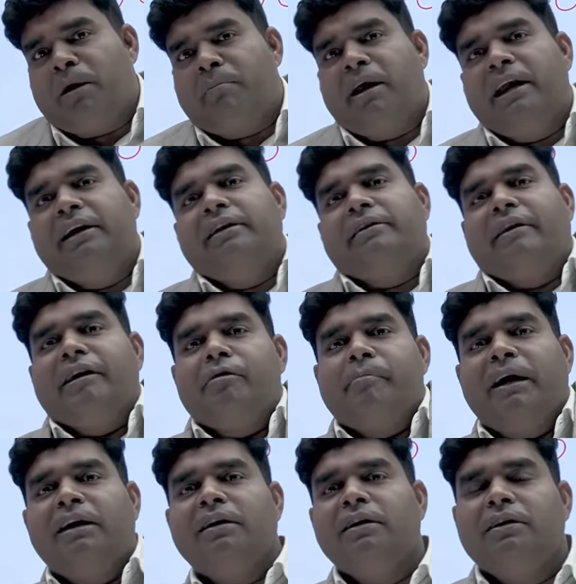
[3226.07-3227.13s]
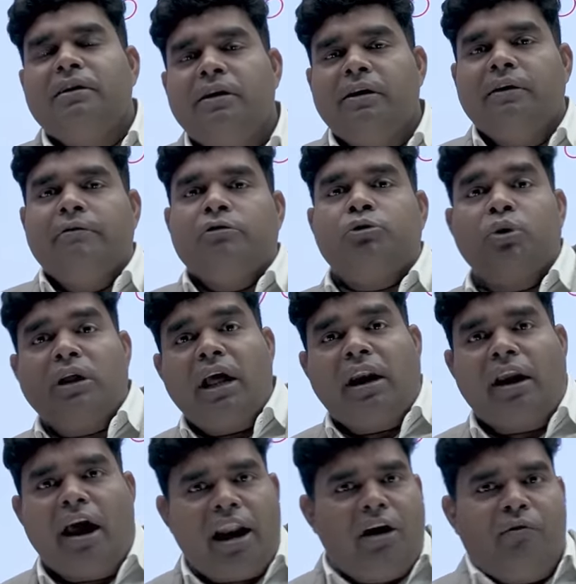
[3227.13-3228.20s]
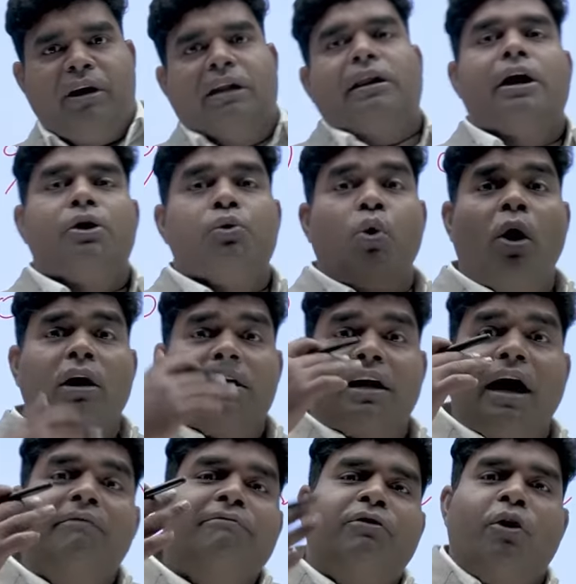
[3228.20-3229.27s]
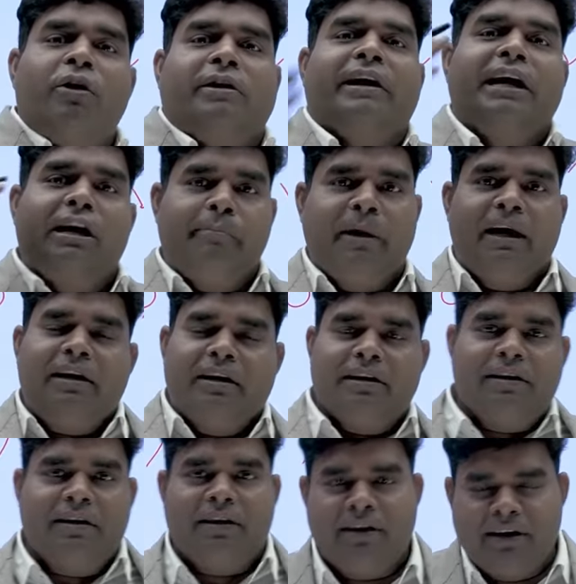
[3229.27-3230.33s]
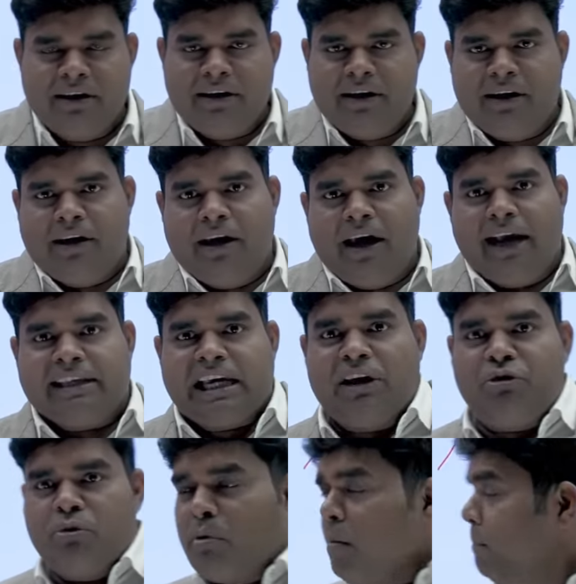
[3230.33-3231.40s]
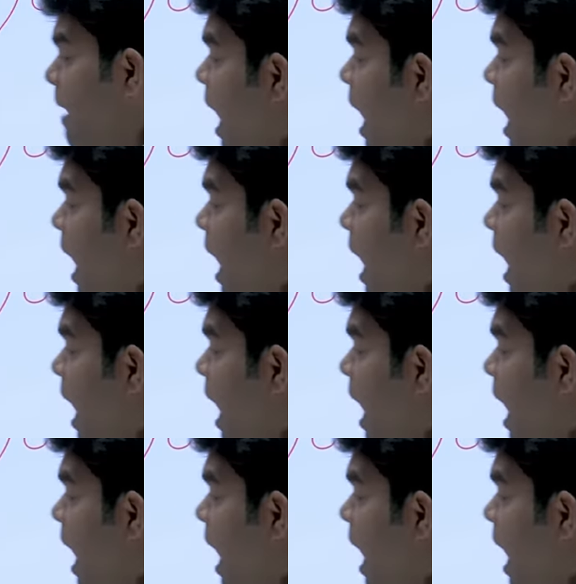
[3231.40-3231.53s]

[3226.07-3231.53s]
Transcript: permanent treatment. So they run away. They do not come for treatment. HIV mein